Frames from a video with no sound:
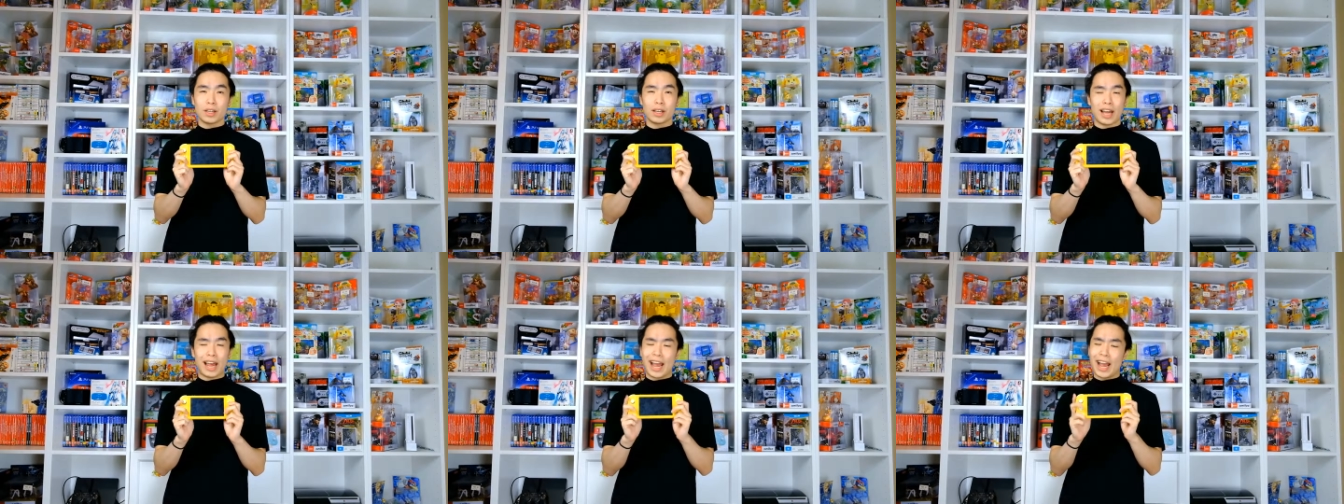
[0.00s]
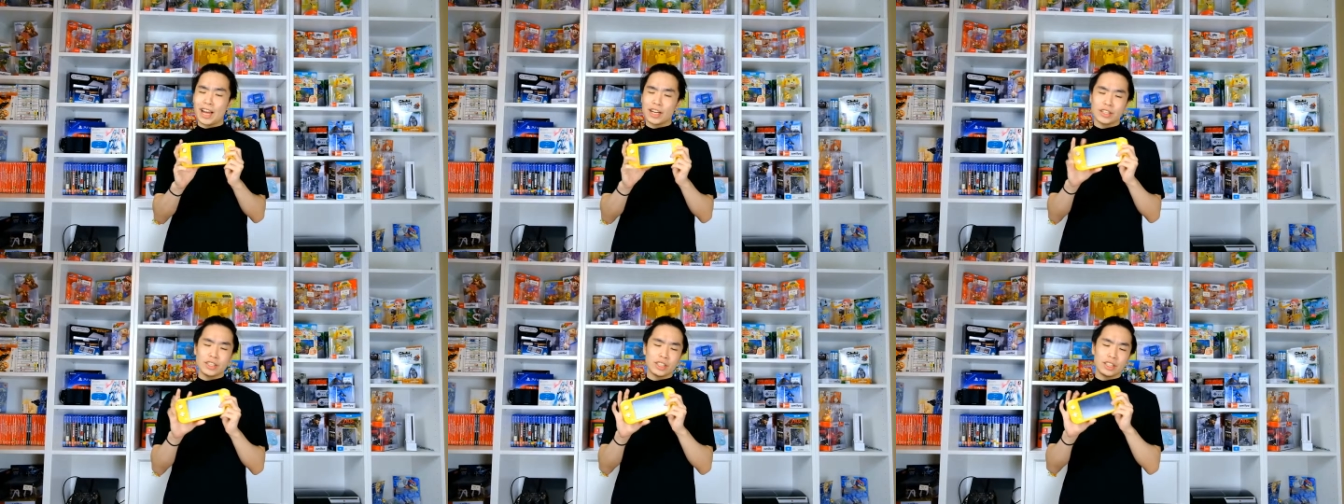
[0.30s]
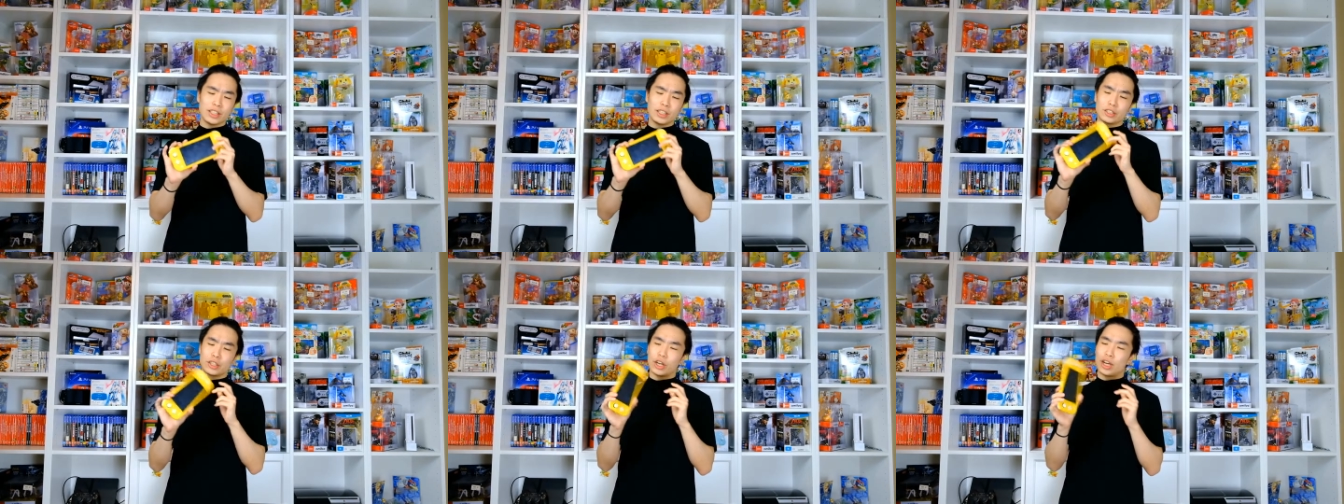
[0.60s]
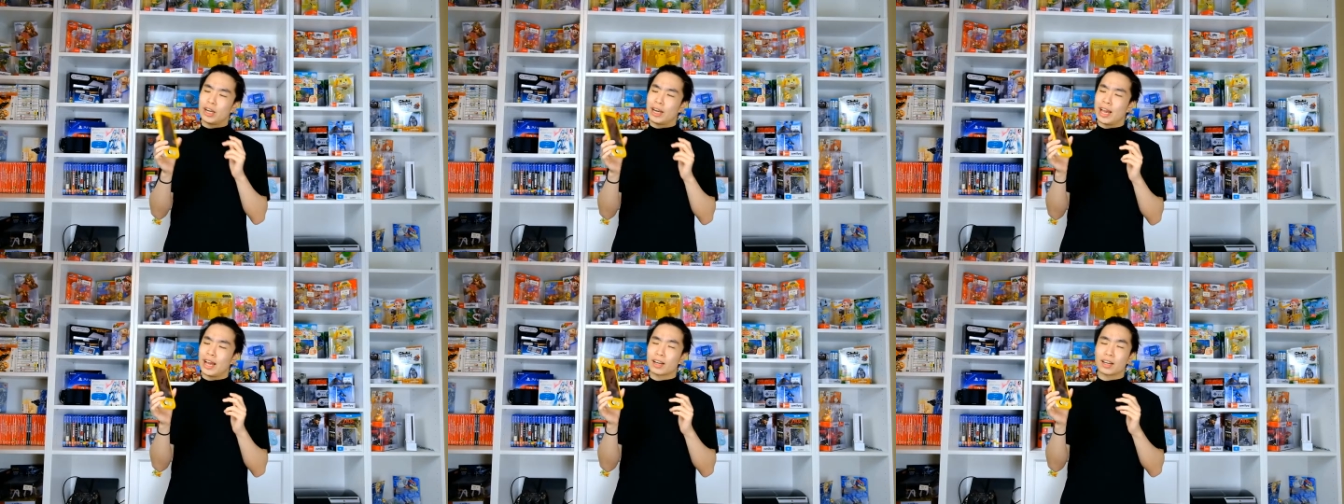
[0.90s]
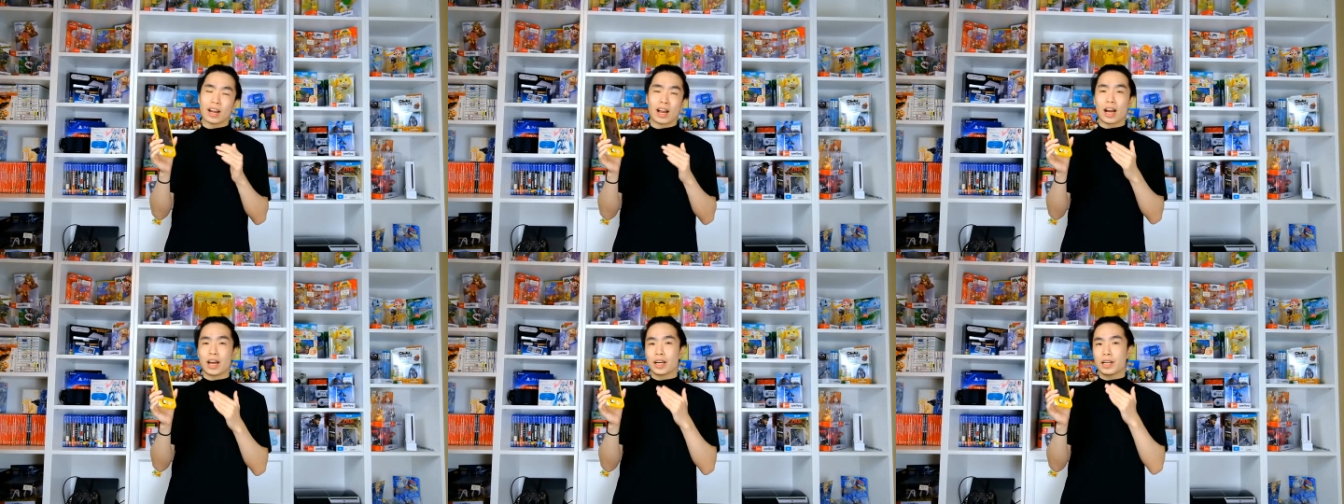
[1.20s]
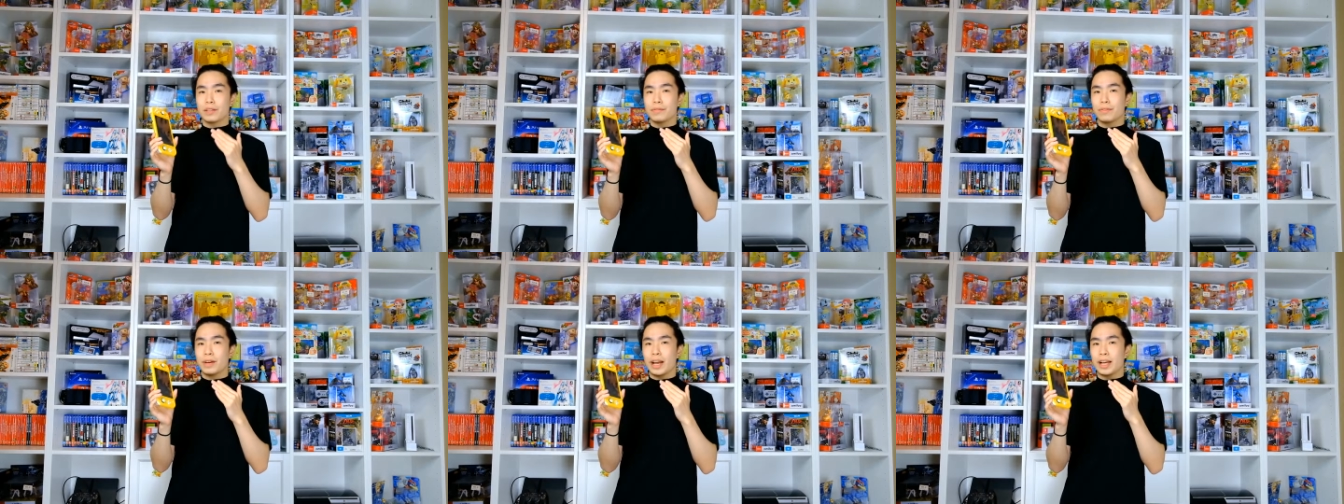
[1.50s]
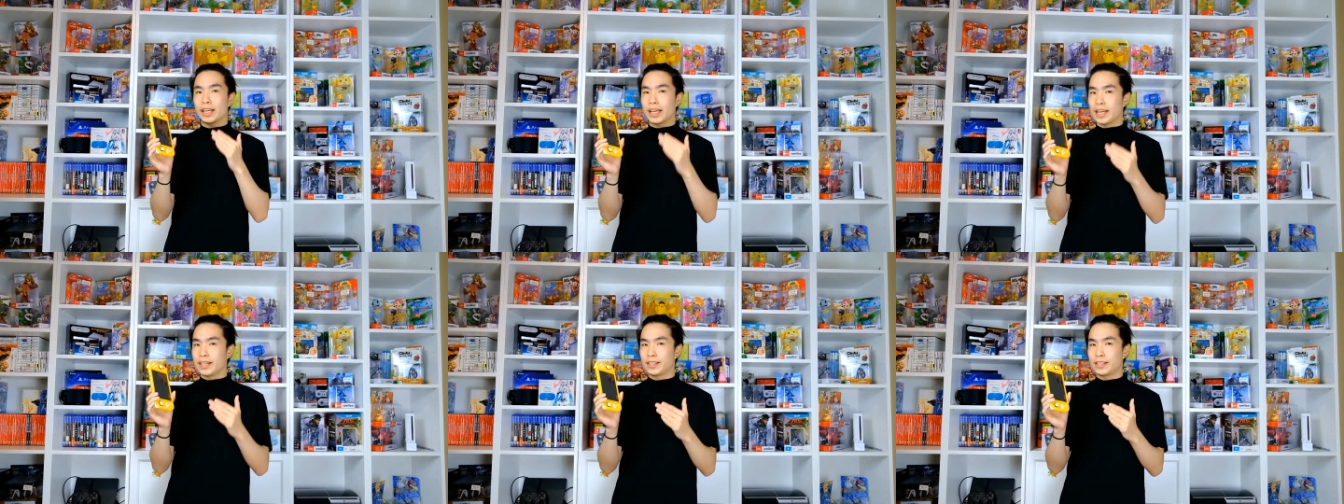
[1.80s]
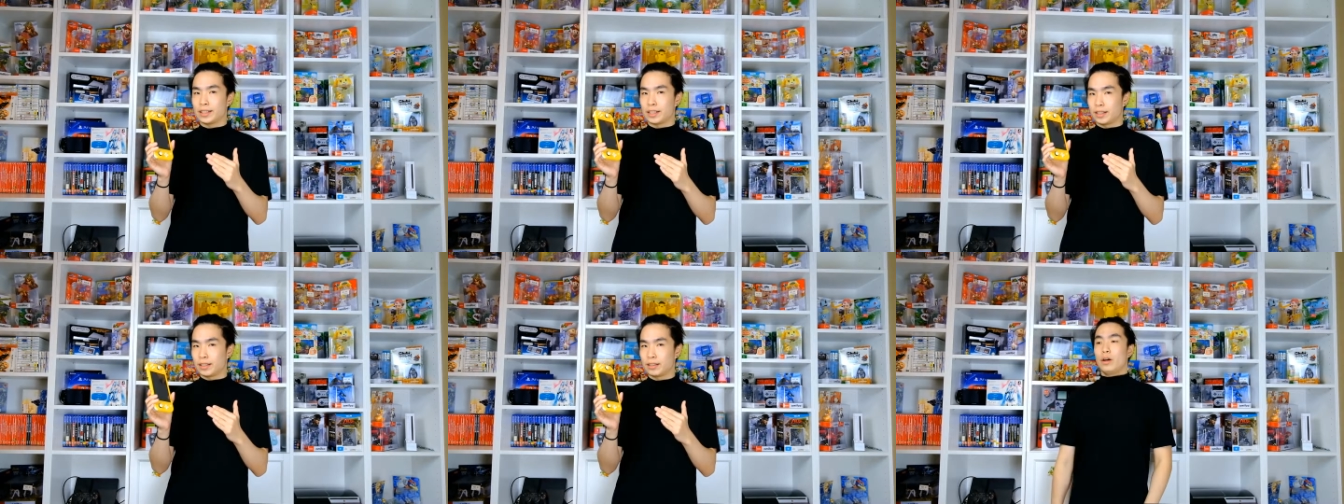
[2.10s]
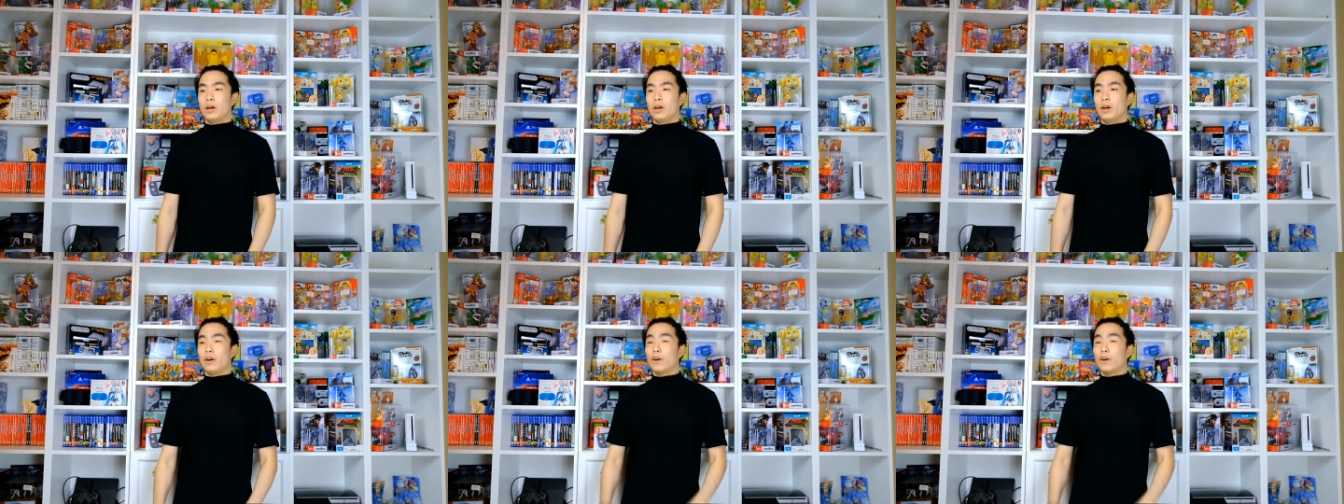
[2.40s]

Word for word: but actually turned out kind of against it